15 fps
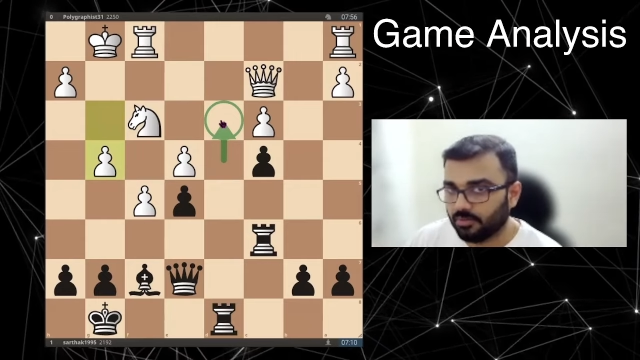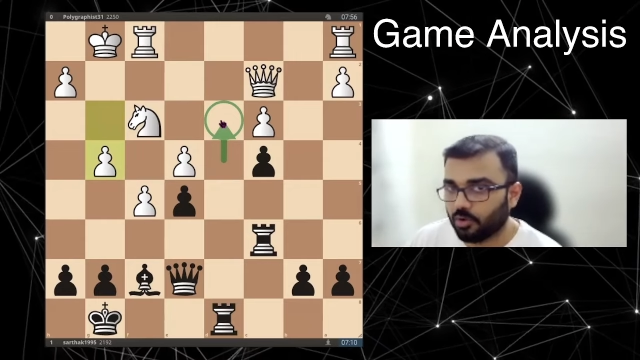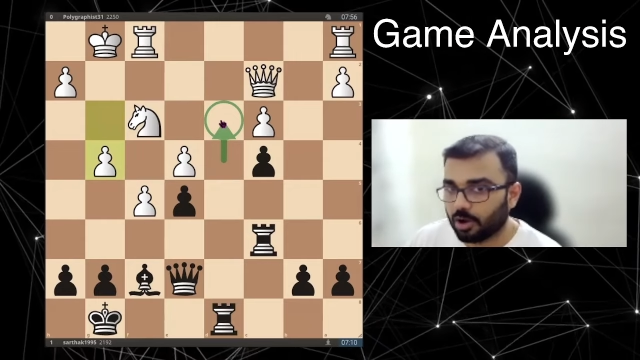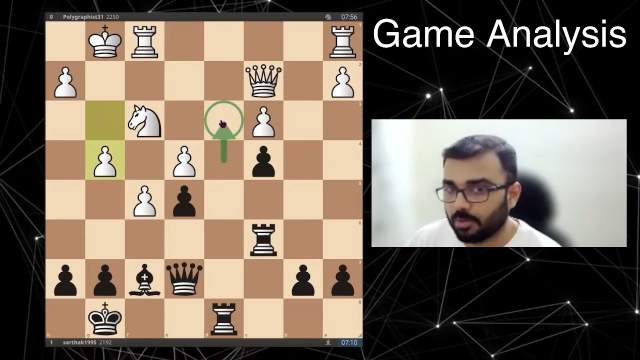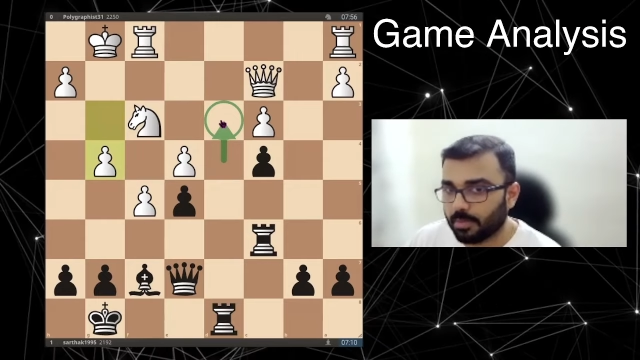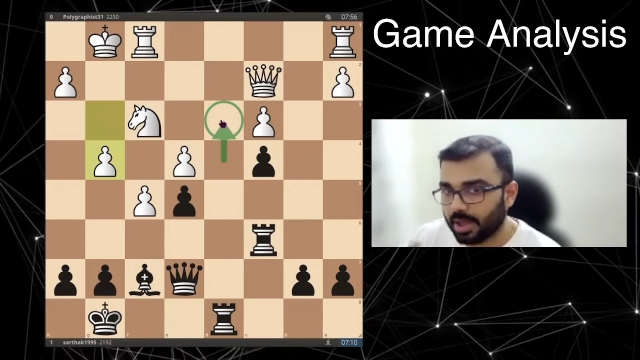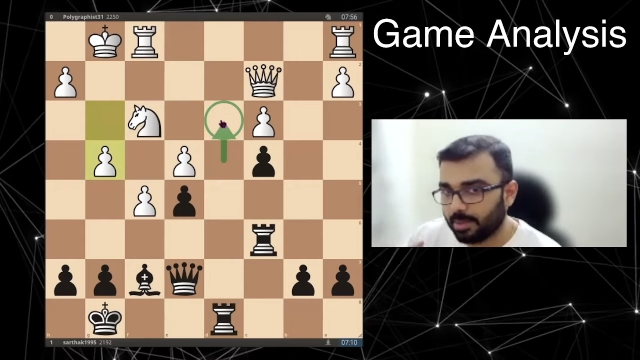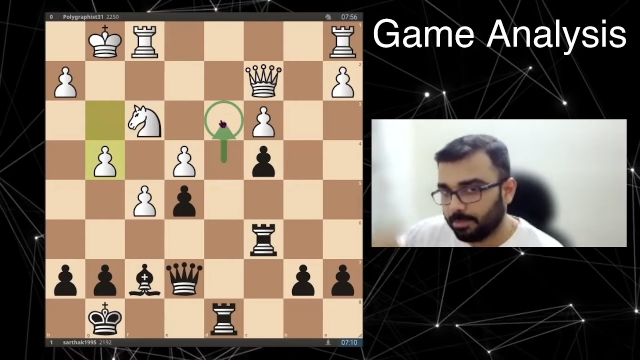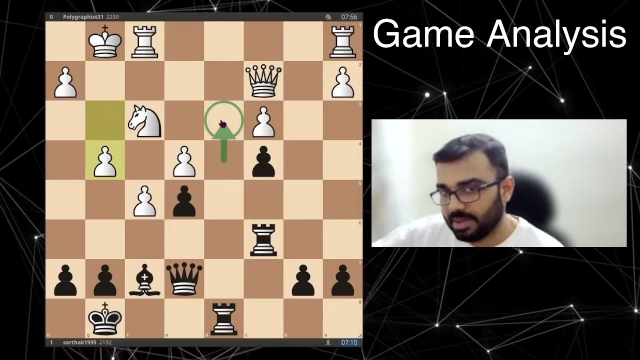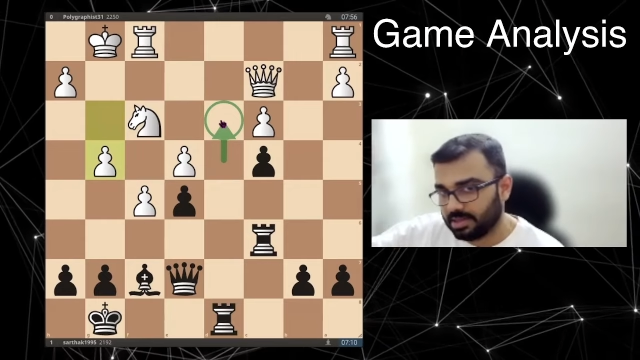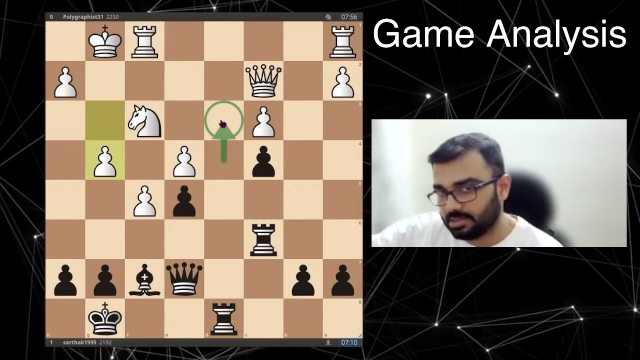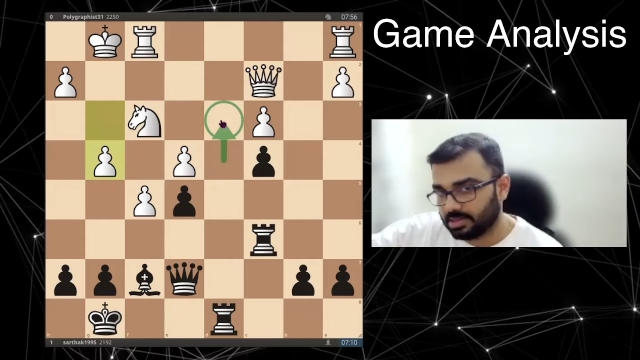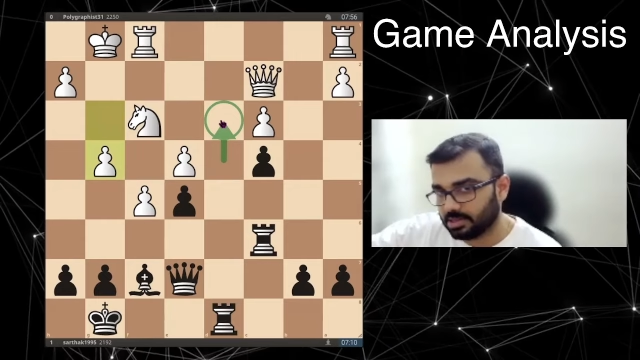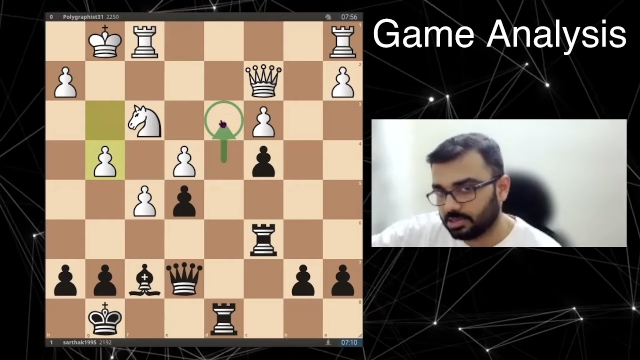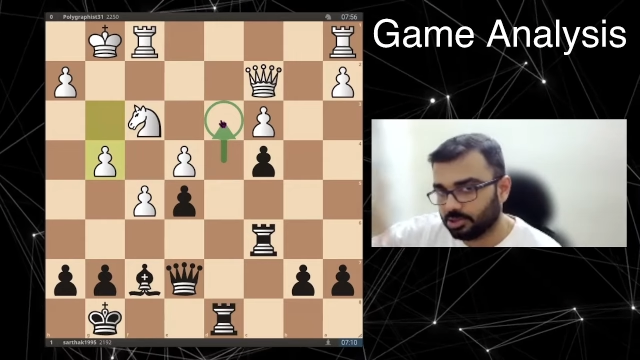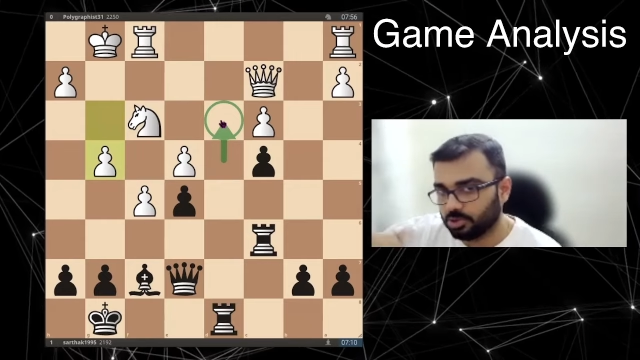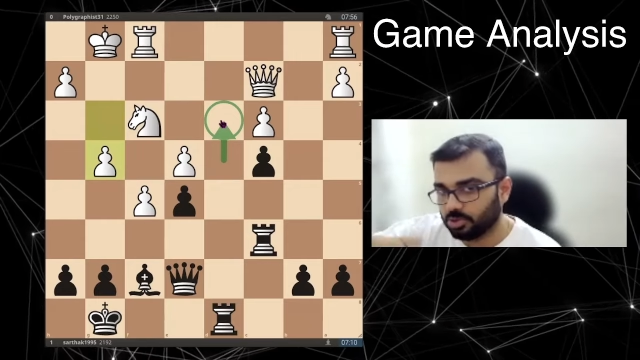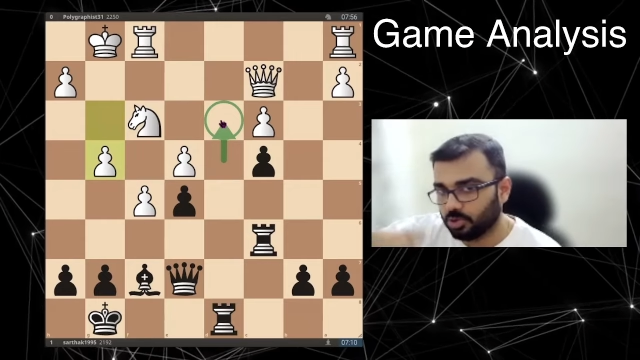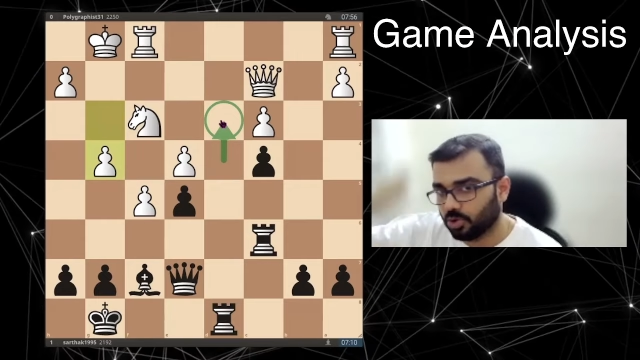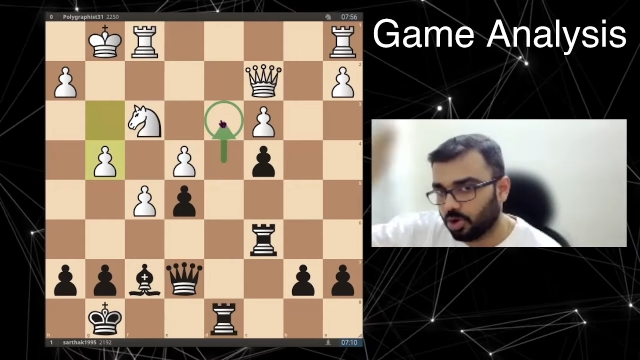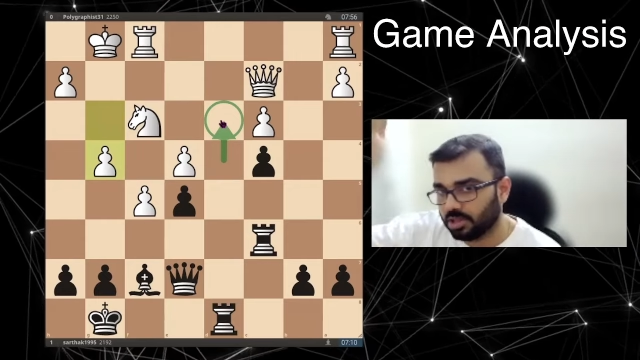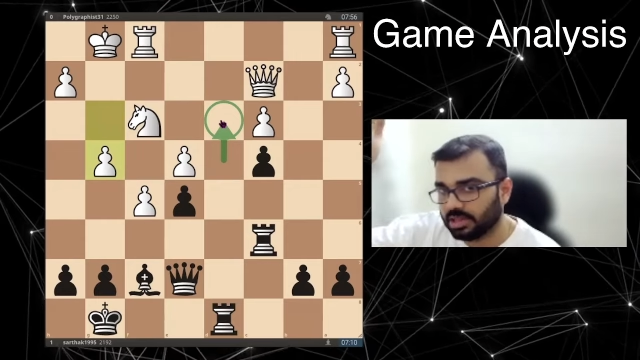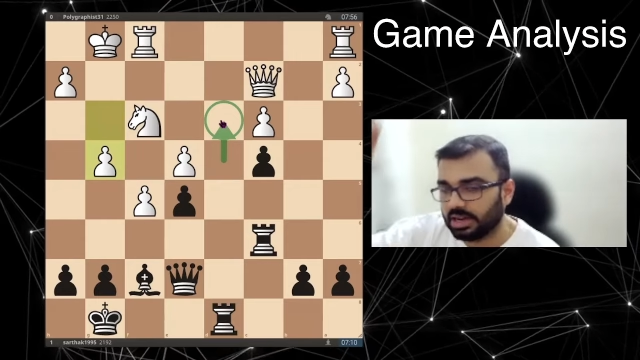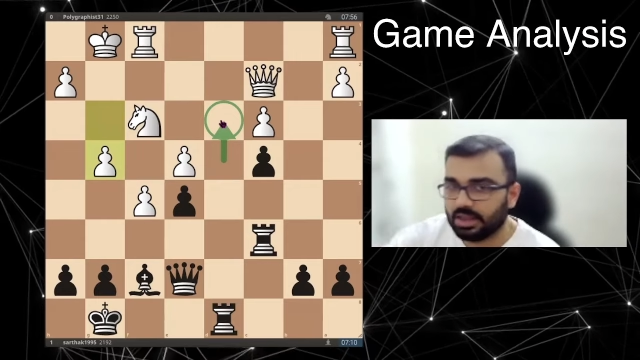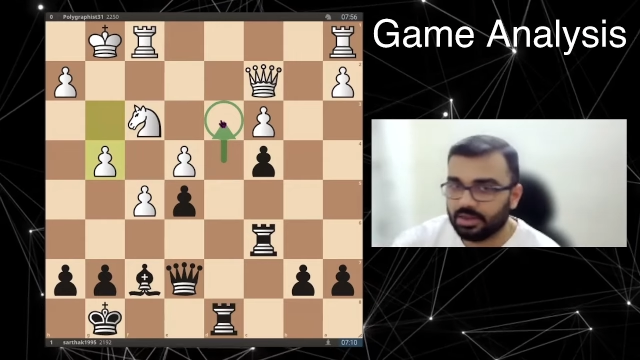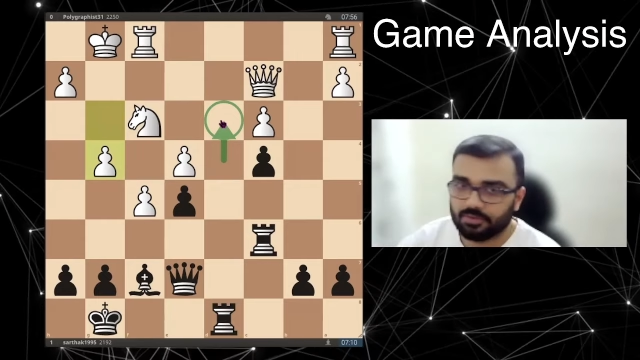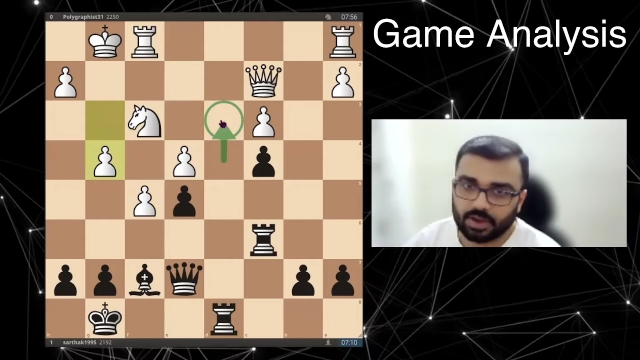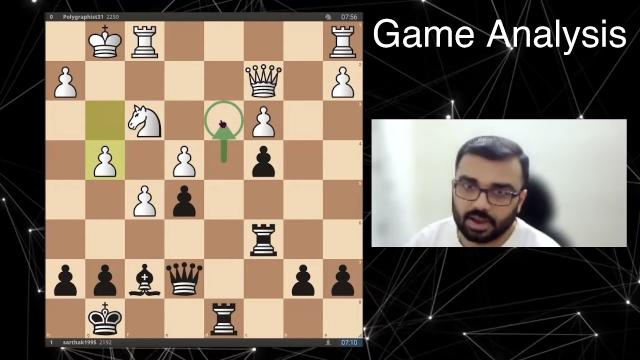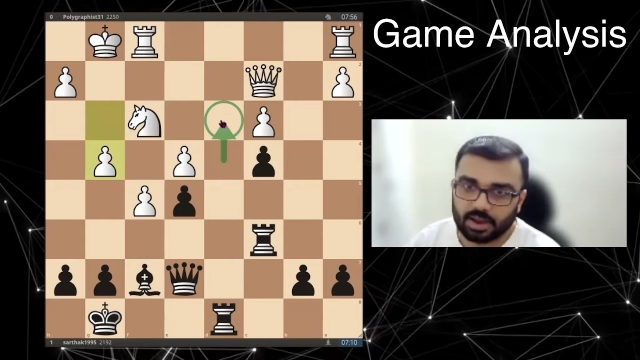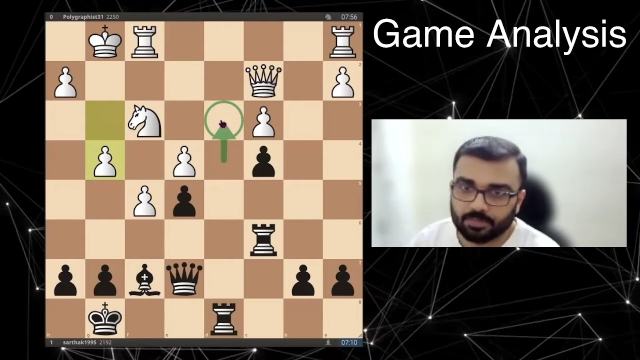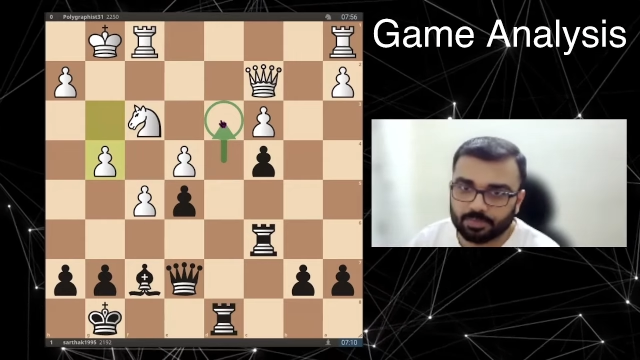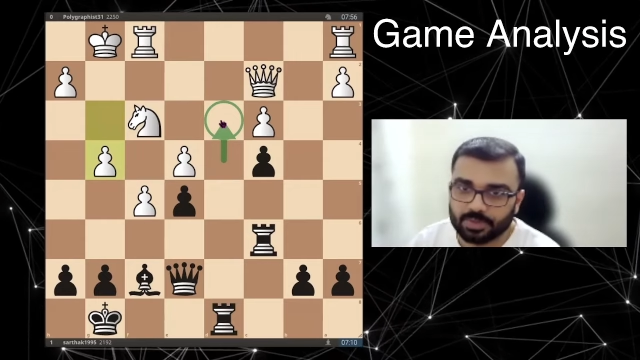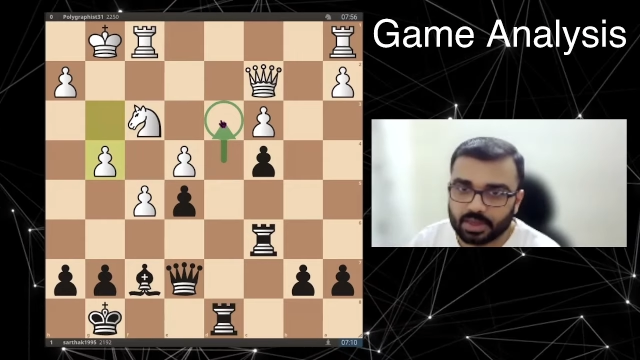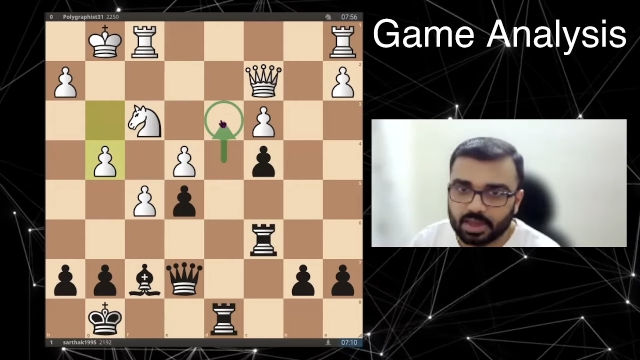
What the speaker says: for my pieces to go on the d file.